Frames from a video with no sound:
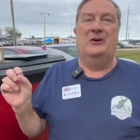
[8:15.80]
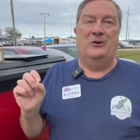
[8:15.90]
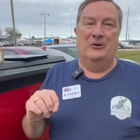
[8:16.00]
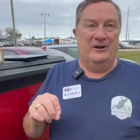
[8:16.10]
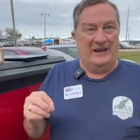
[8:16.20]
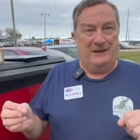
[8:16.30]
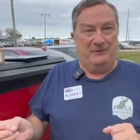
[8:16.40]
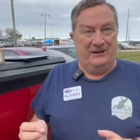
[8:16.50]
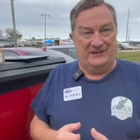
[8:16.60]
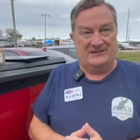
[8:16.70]
or
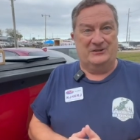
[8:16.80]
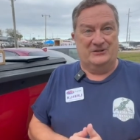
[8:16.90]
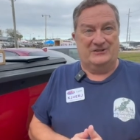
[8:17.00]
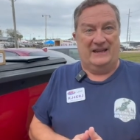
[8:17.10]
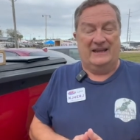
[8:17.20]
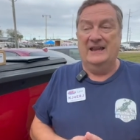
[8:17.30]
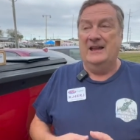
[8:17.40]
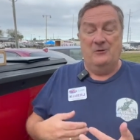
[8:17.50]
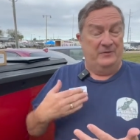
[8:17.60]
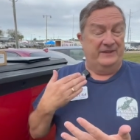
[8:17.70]
APRS Thursday.
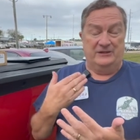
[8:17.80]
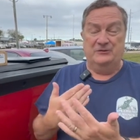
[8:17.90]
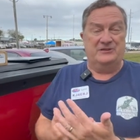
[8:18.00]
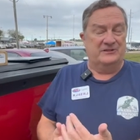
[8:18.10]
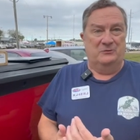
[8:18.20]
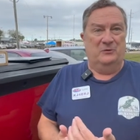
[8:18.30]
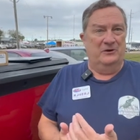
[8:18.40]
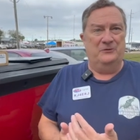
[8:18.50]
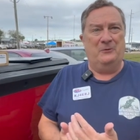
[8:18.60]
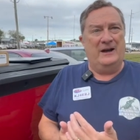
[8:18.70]
It uses a
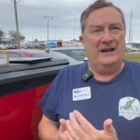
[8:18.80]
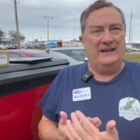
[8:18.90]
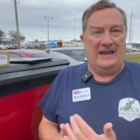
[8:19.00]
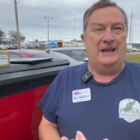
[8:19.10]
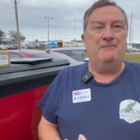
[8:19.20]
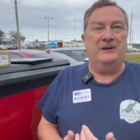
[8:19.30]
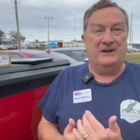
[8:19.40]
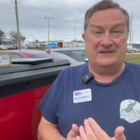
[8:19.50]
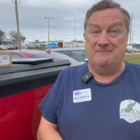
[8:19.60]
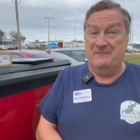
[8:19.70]
worldwide
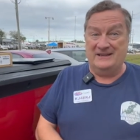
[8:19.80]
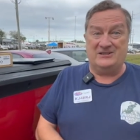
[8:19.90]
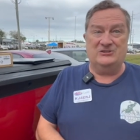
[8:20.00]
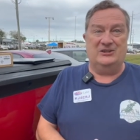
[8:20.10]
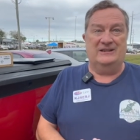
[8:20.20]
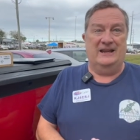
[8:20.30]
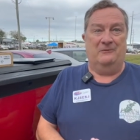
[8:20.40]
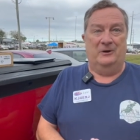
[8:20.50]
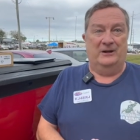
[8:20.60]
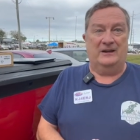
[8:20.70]
APRS messaging
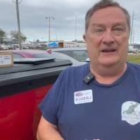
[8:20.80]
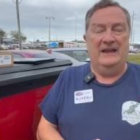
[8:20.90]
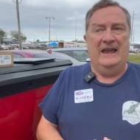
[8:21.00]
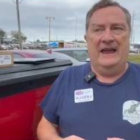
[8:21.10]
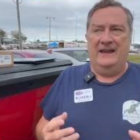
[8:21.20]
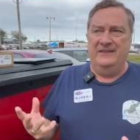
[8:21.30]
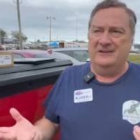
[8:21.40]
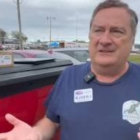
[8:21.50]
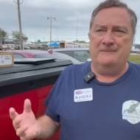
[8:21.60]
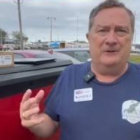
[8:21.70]
network, and
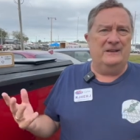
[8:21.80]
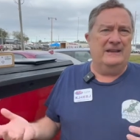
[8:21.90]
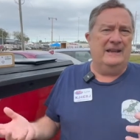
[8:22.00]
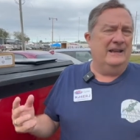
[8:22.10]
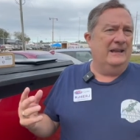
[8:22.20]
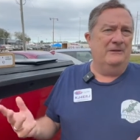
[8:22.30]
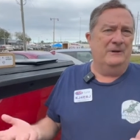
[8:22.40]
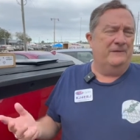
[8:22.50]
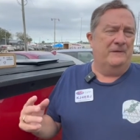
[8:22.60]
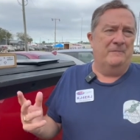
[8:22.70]
they're typically getting
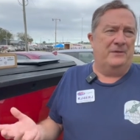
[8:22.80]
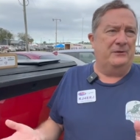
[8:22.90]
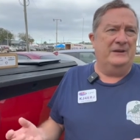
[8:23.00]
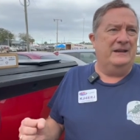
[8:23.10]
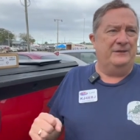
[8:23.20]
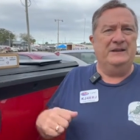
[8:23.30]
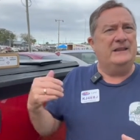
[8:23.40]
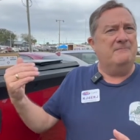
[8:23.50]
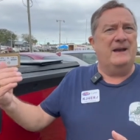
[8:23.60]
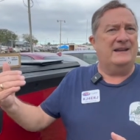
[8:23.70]
anywhere from three, I think
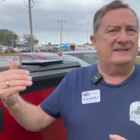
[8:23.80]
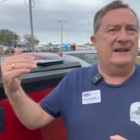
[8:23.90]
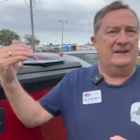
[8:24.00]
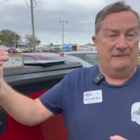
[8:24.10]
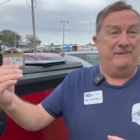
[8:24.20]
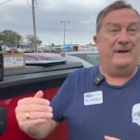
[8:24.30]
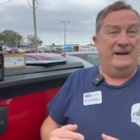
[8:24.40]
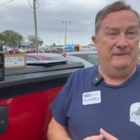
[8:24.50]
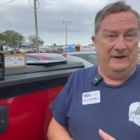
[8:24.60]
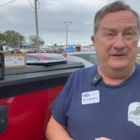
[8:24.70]
they maxed out at
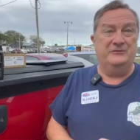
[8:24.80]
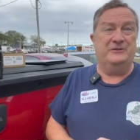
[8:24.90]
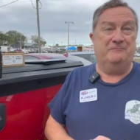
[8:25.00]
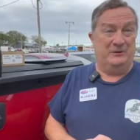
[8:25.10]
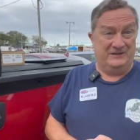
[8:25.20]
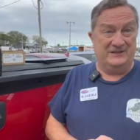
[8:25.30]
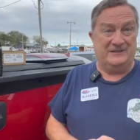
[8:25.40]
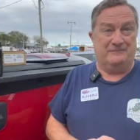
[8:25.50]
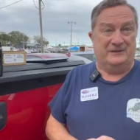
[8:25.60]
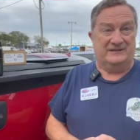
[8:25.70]
500
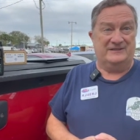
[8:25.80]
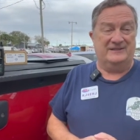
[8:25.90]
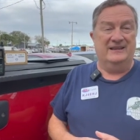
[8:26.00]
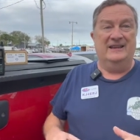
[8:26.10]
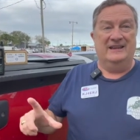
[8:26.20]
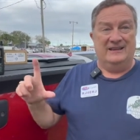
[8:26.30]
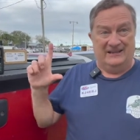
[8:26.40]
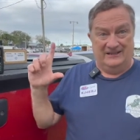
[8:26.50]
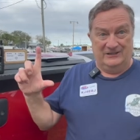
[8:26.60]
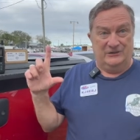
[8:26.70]
participants
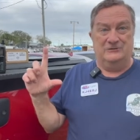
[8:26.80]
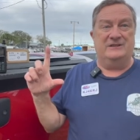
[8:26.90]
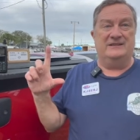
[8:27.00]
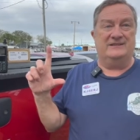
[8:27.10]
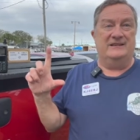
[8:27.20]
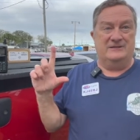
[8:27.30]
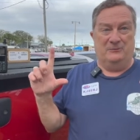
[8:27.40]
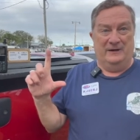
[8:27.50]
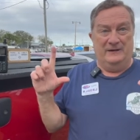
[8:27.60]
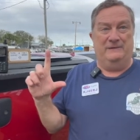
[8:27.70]
in a UTC
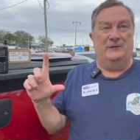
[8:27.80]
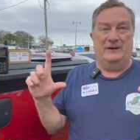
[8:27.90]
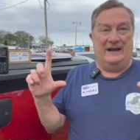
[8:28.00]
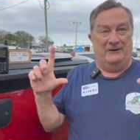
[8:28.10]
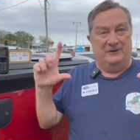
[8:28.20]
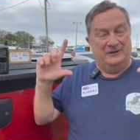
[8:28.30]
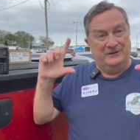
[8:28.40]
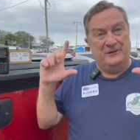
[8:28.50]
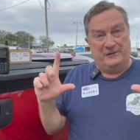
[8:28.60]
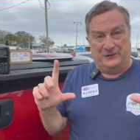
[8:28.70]
24 hour
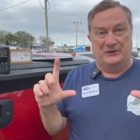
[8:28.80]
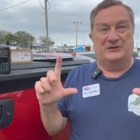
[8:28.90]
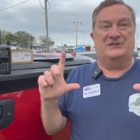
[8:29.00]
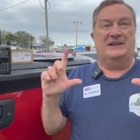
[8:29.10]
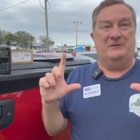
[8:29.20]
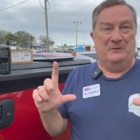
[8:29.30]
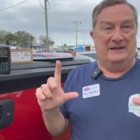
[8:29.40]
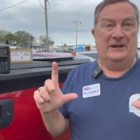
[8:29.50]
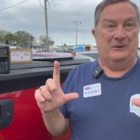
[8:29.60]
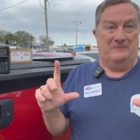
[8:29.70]
Thursday
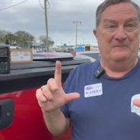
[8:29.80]
window.